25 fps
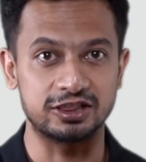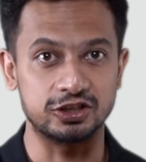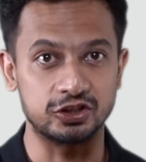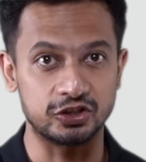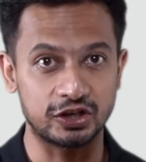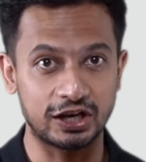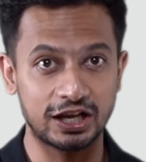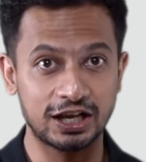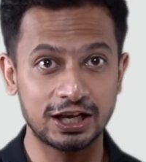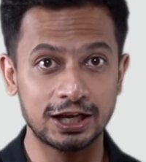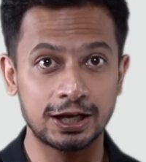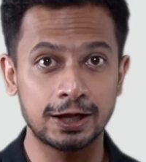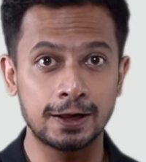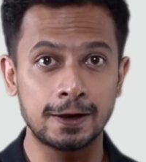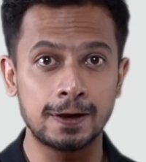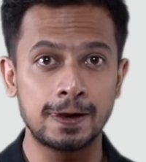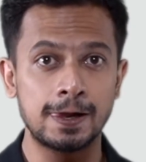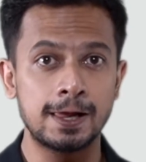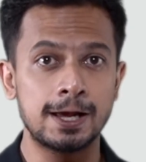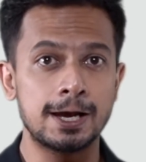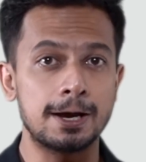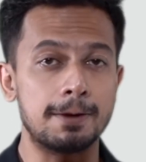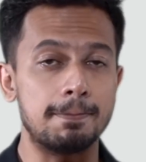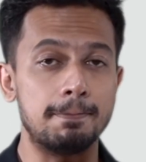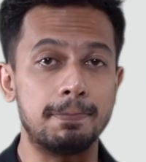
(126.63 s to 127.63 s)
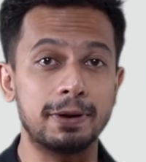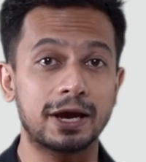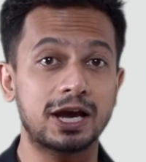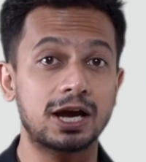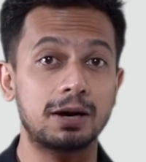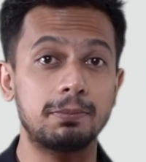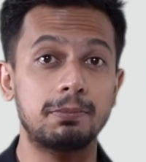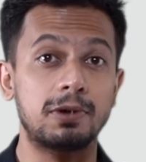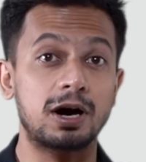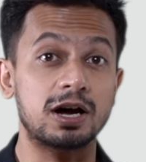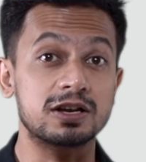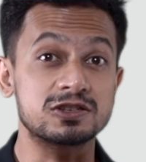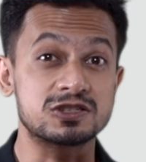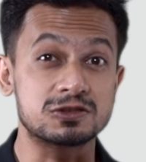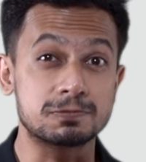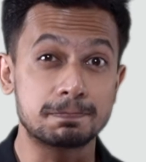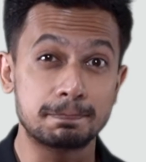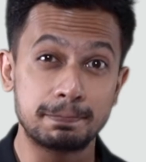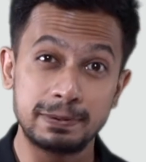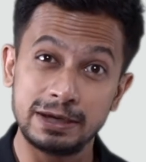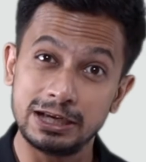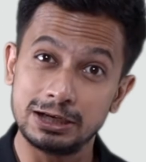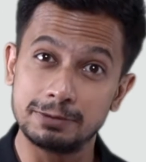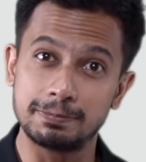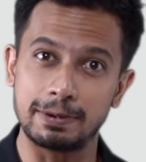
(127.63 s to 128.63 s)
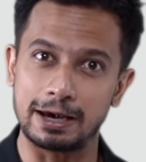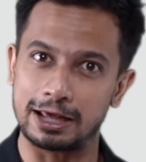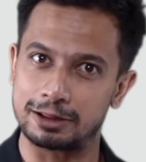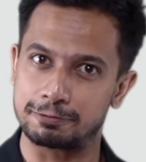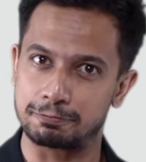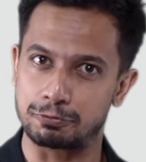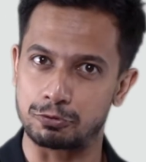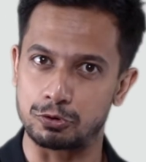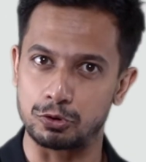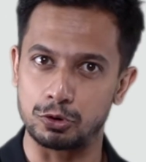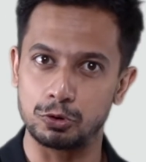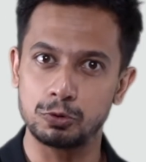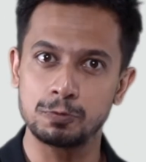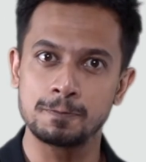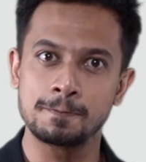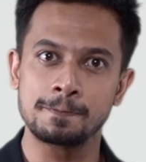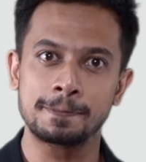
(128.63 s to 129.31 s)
learning, become a speed math pro,